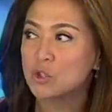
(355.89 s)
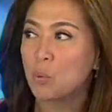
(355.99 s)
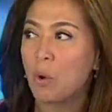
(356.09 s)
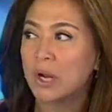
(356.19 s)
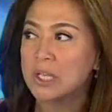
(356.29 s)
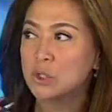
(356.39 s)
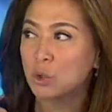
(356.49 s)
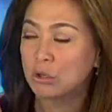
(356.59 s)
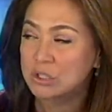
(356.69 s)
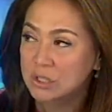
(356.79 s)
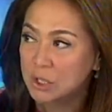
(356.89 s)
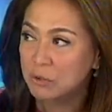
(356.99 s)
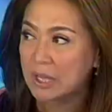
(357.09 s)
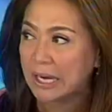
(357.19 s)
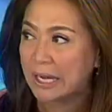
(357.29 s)
She wanted to continue
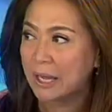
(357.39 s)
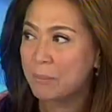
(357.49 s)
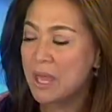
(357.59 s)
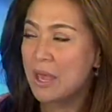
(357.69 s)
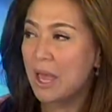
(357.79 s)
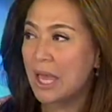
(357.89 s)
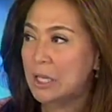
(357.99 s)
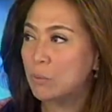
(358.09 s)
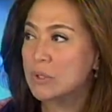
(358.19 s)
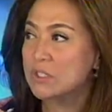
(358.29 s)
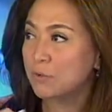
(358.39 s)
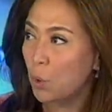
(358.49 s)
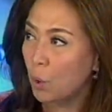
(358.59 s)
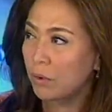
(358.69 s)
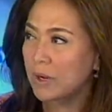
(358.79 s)
the claim, and it was
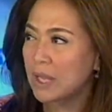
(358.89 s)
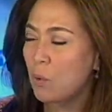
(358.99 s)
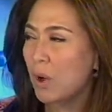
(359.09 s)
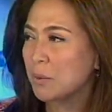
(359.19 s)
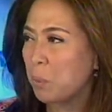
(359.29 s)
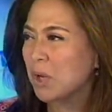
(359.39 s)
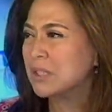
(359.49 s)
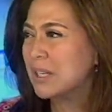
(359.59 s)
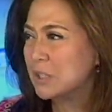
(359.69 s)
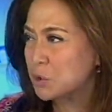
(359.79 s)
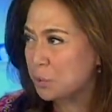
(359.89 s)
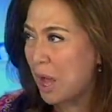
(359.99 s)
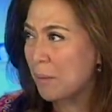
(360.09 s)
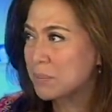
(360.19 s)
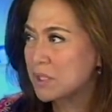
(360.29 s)
Cory who had wanted it
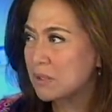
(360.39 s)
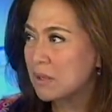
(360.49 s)
dropped?